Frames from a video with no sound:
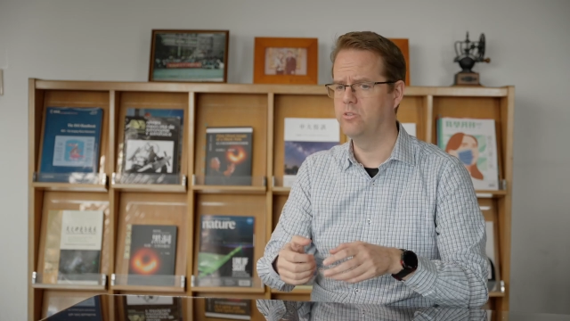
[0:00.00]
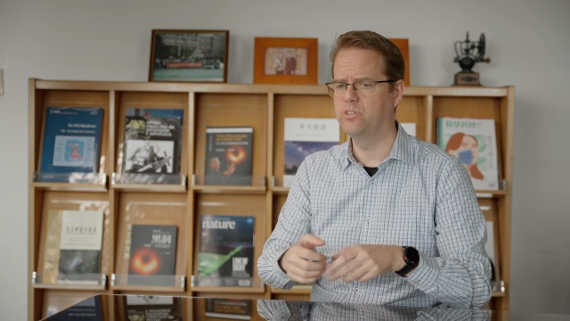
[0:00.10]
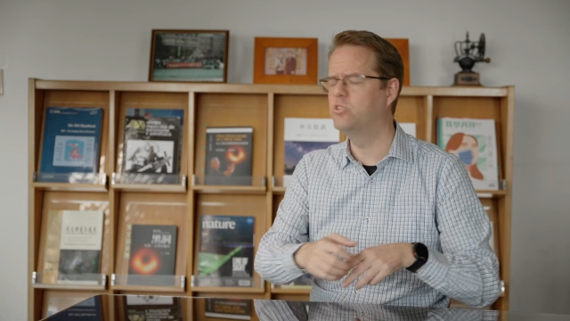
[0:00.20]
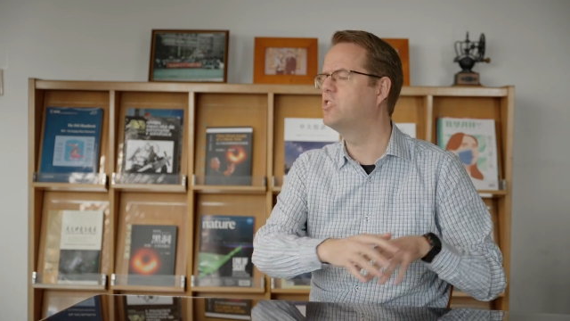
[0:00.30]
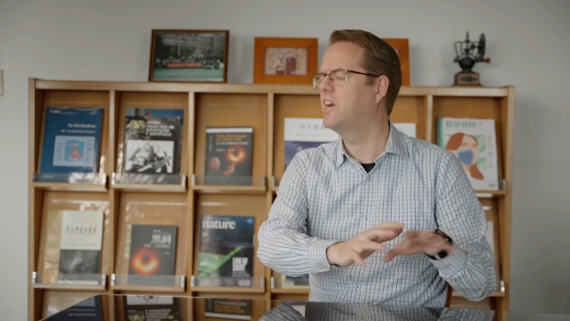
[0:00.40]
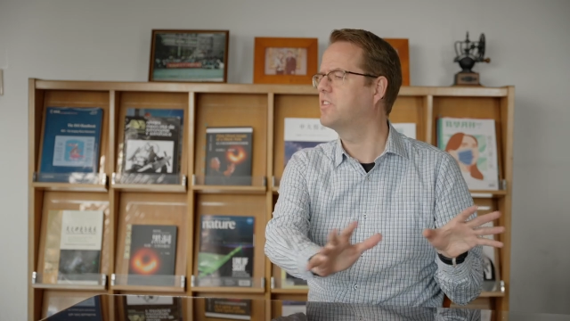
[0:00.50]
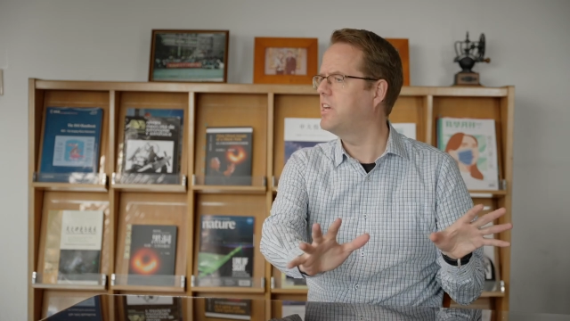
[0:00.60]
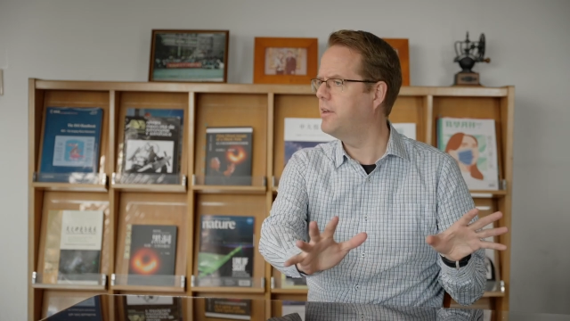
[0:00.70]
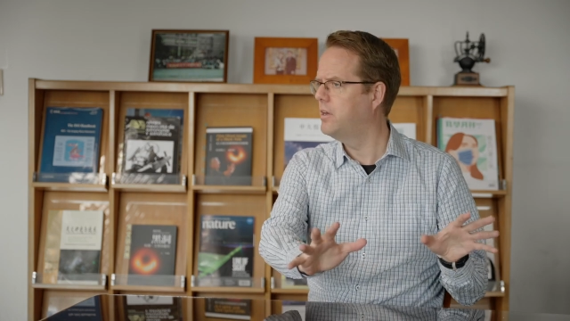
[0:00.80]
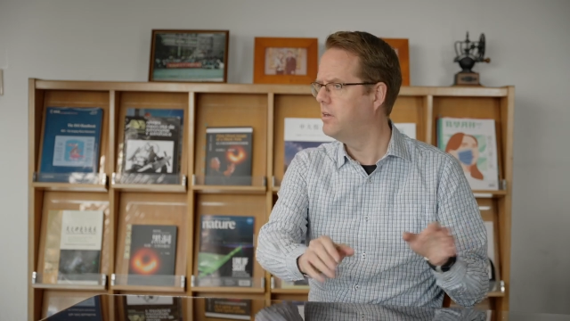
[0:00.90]
this is like
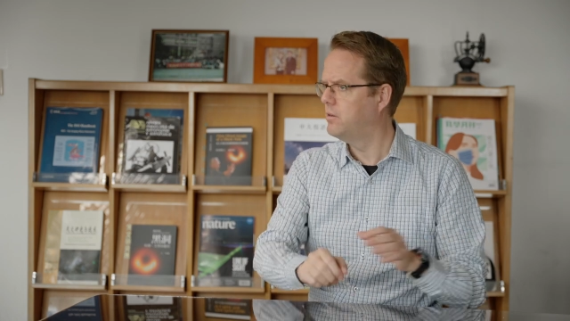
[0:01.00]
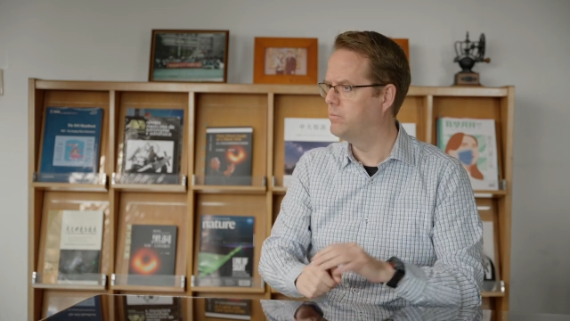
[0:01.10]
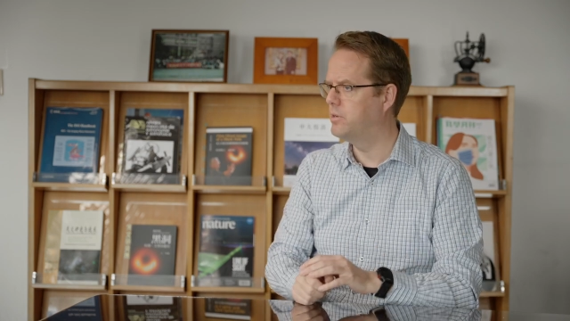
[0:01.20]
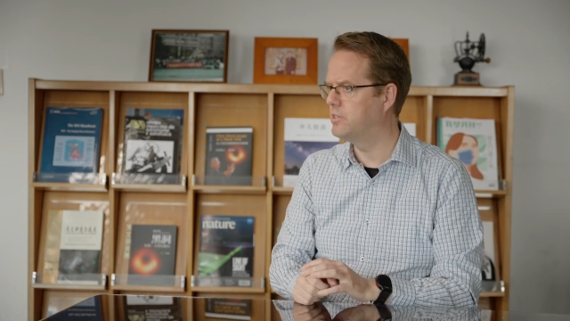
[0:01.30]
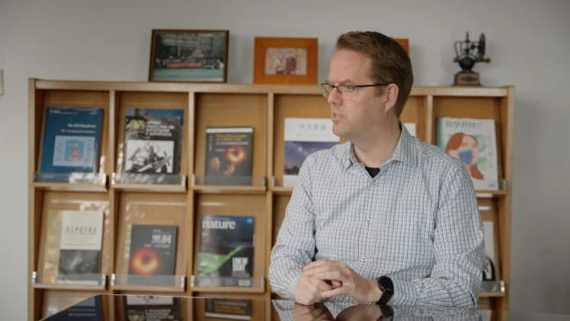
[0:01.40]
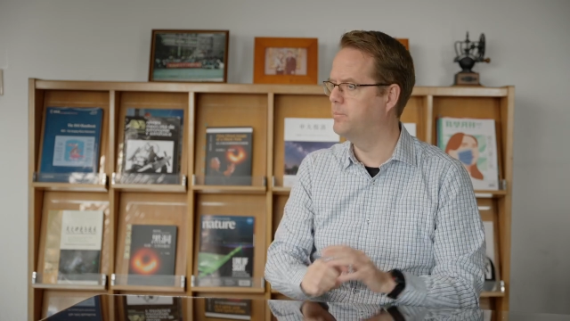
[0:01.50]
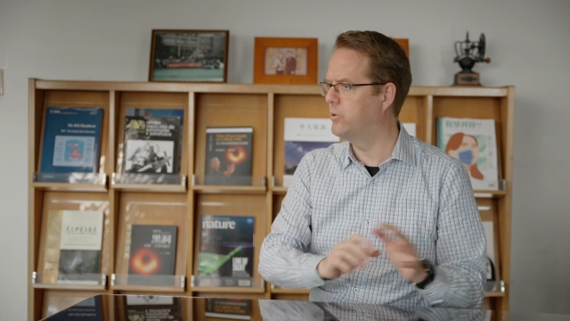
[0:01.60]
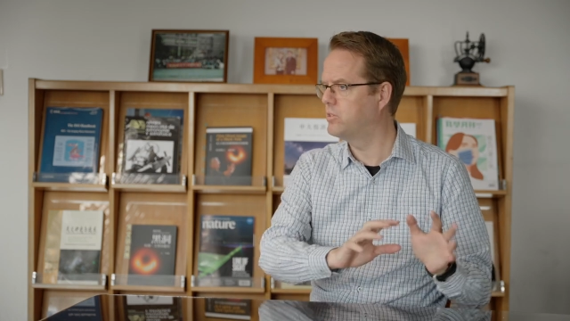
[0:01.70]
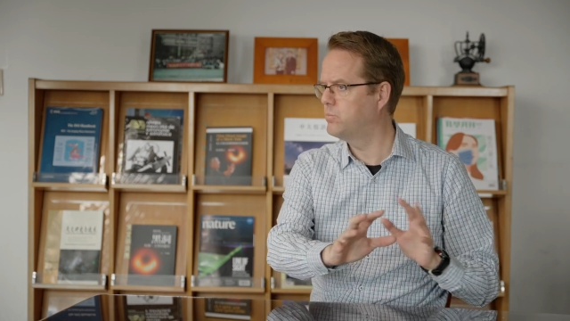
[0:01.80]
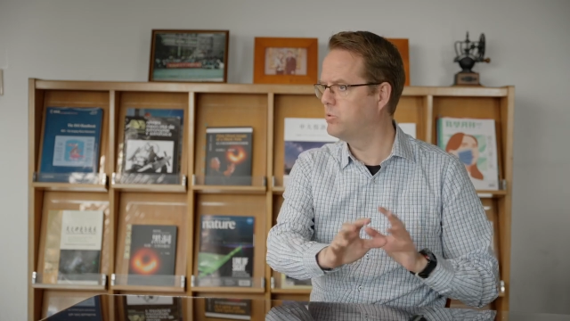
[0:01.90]
that, but it's
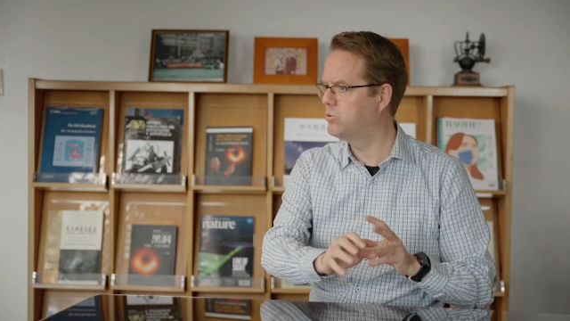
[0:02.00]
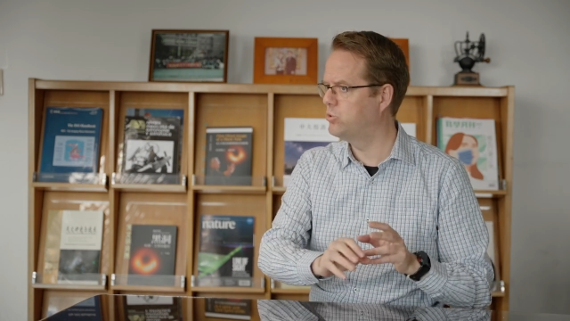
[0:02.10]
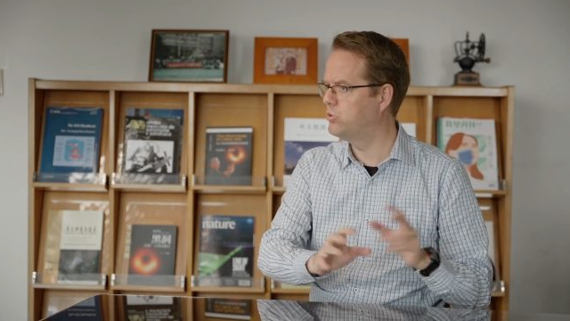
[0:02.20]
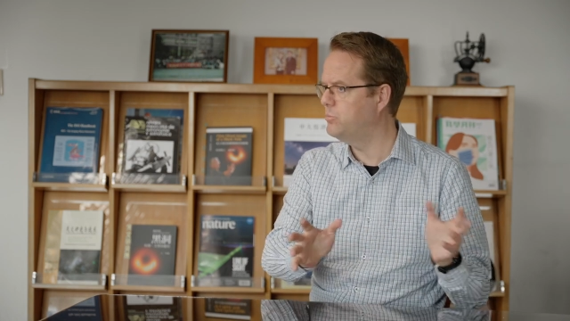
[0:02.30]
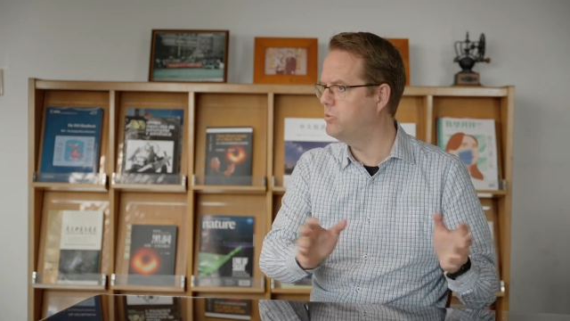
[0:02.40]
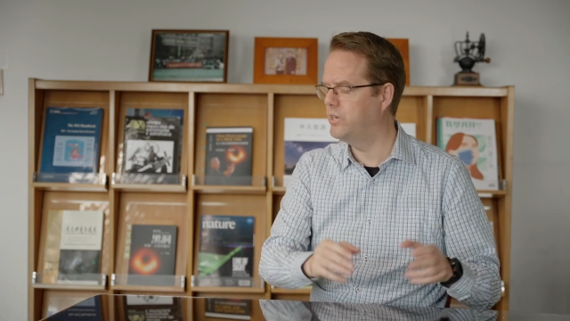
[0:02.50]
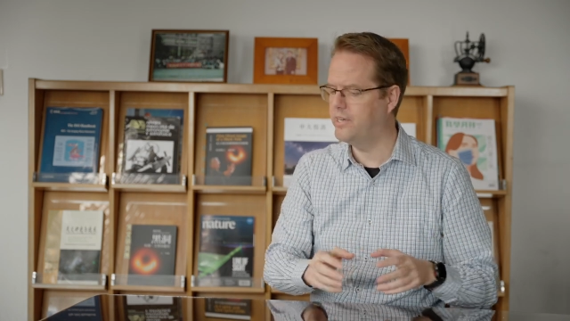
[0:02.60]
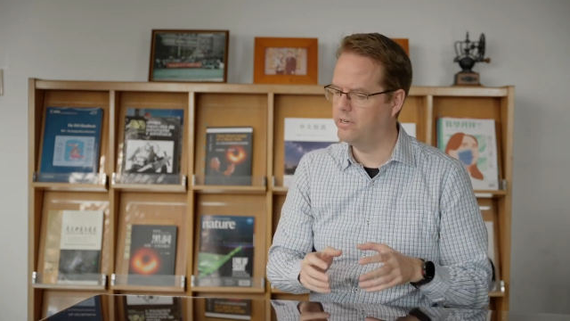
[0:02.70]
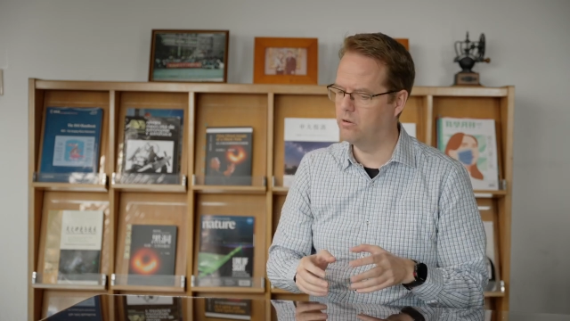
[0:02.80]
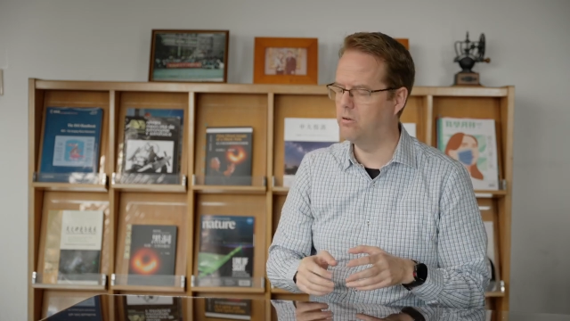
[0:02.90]
impossible to
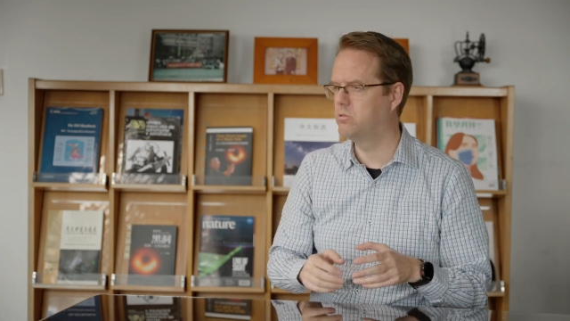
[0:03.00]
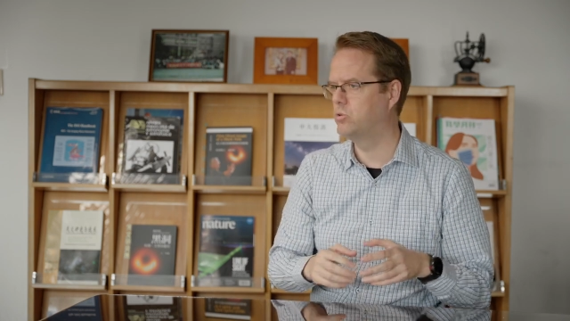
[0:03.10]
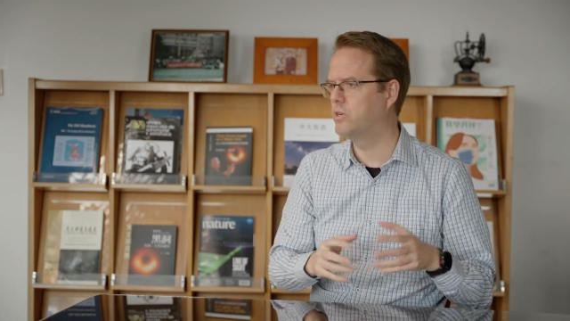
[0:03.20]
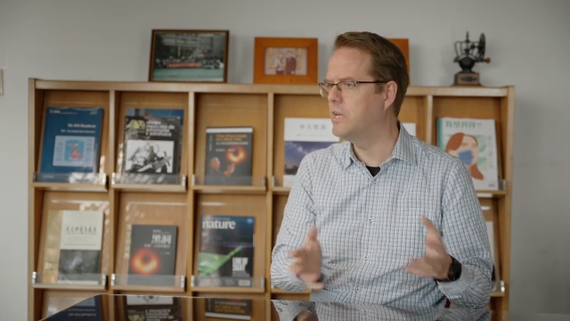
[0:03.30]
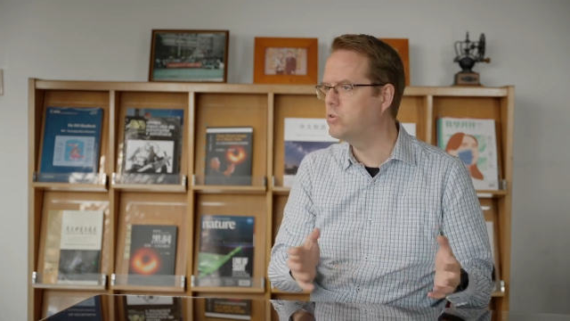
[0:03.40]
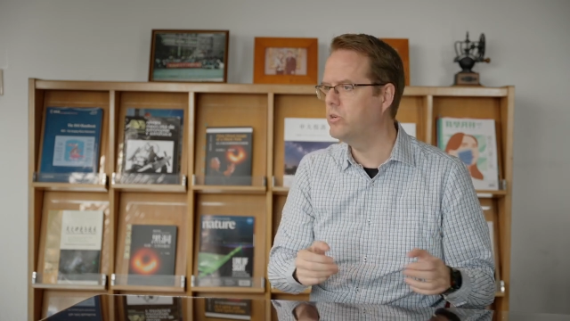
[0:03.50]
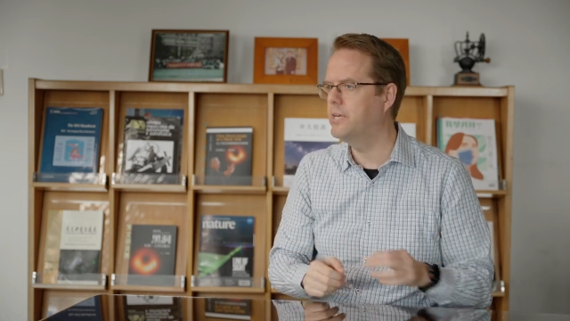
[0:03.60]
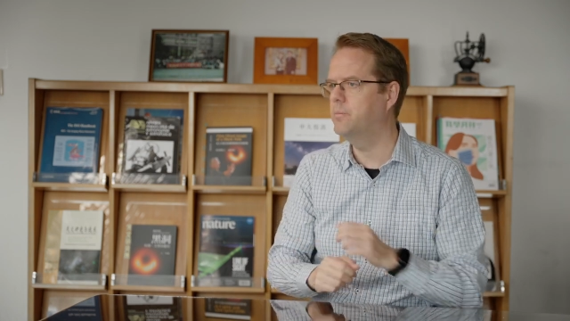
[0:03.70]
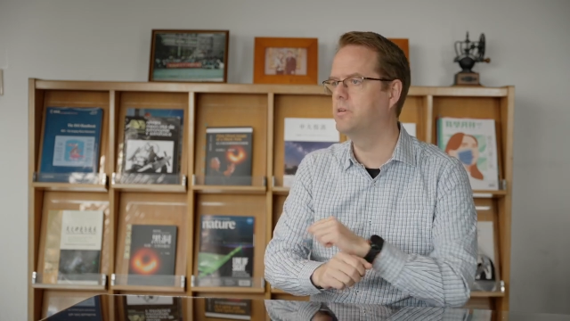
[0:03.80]
simulate or to calculate.